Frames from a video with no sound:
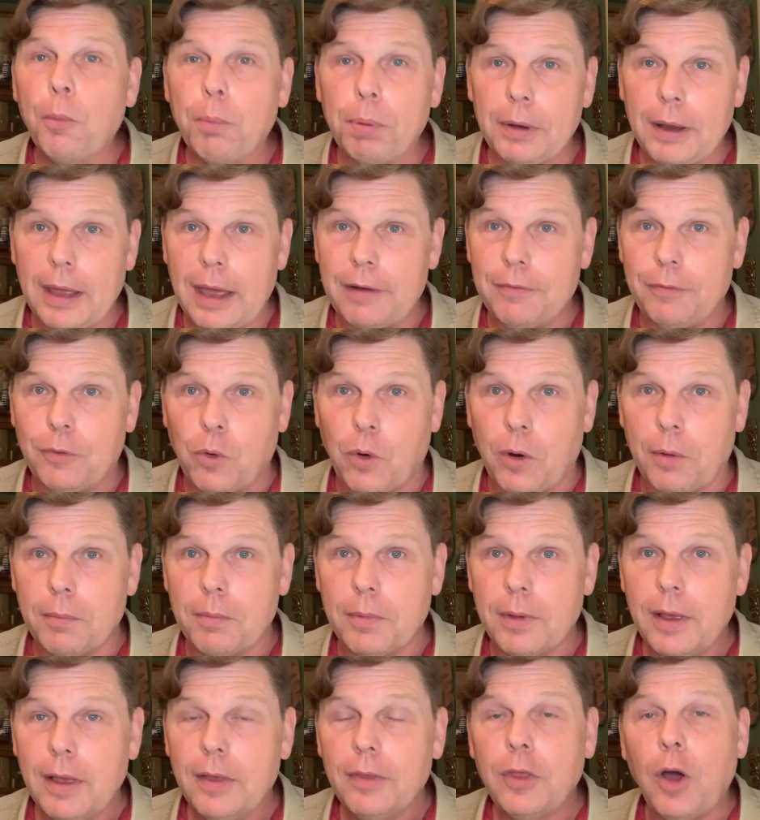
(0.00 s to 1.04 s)
platform.
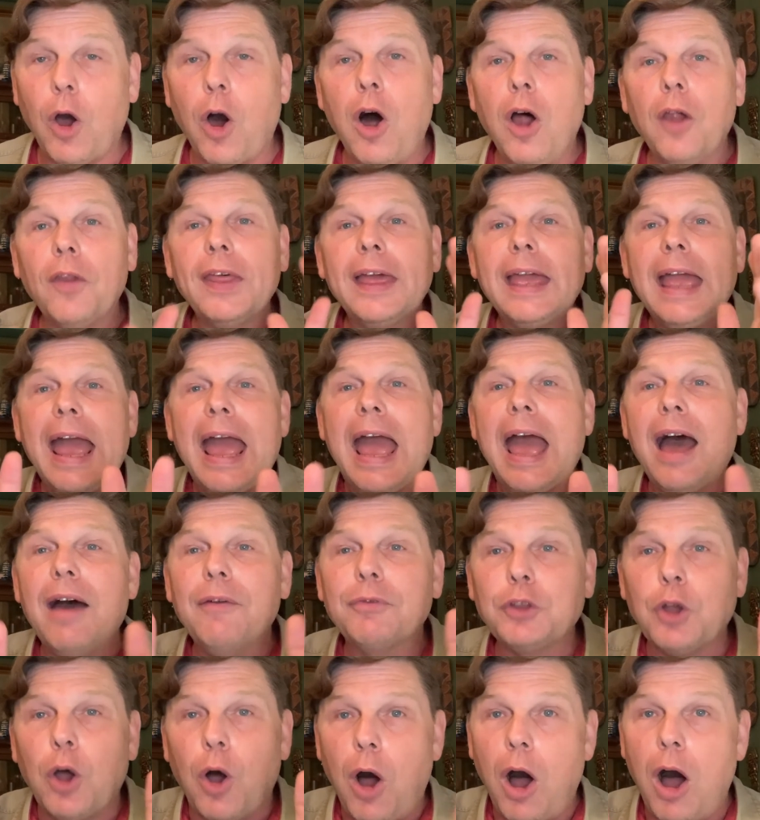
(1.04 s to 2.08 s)
All they
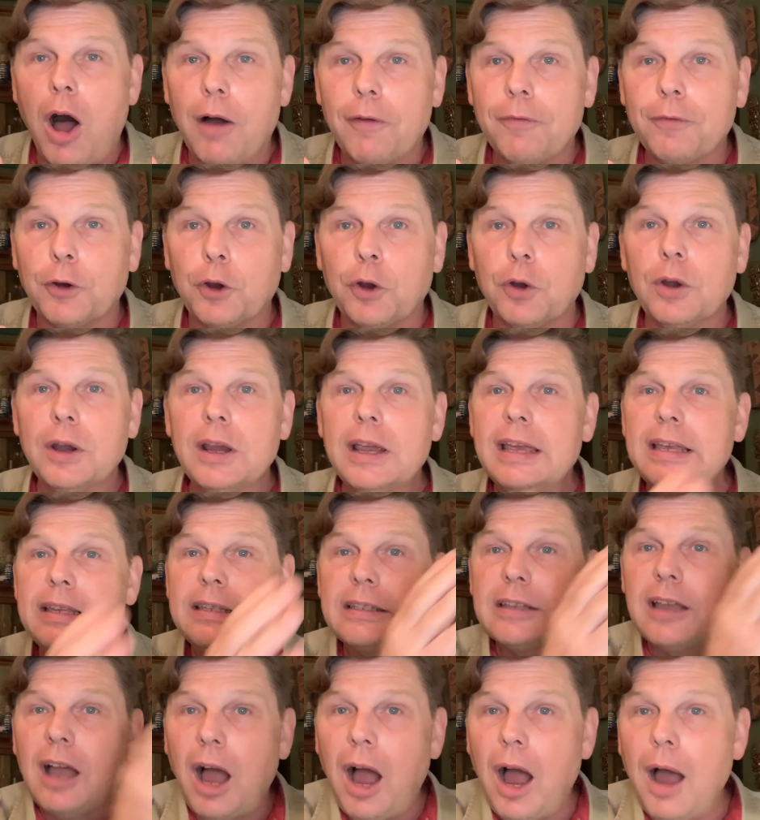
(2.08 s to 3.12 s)
have to offer
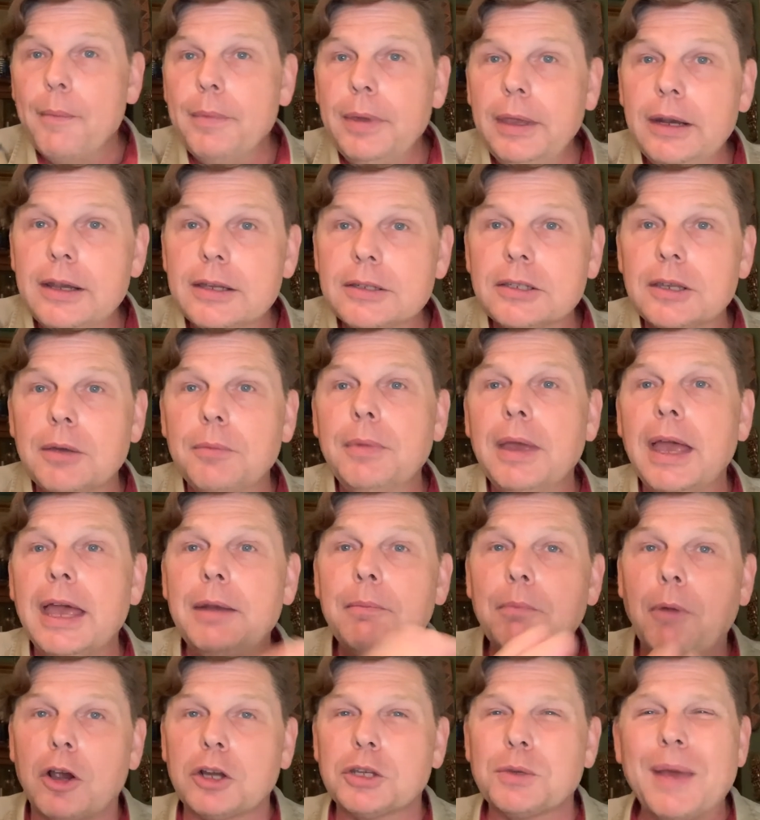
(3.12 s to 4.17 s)
is communism
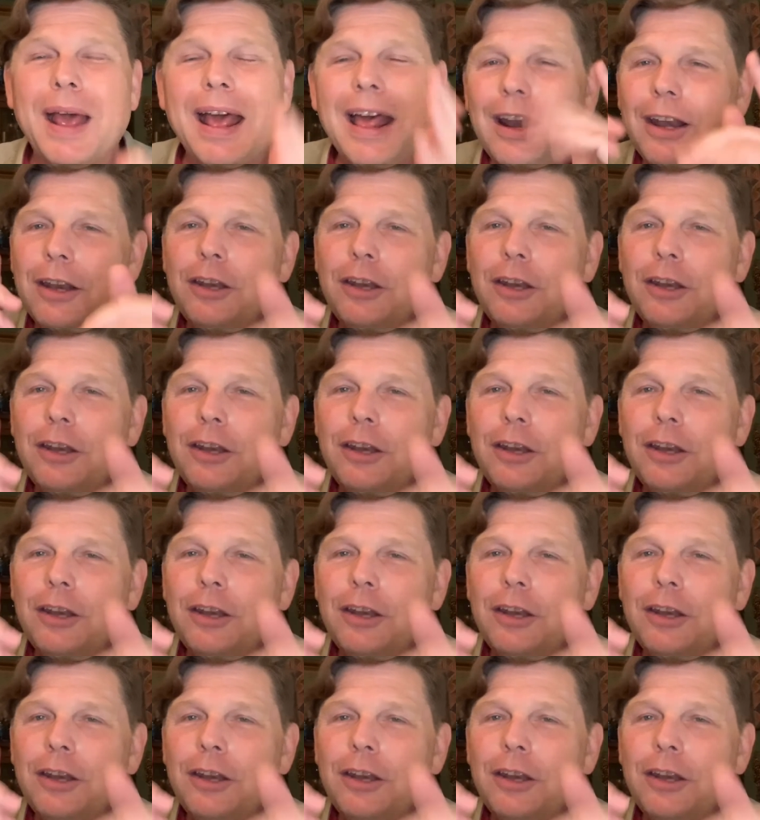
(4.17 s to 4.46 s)
and Marxism.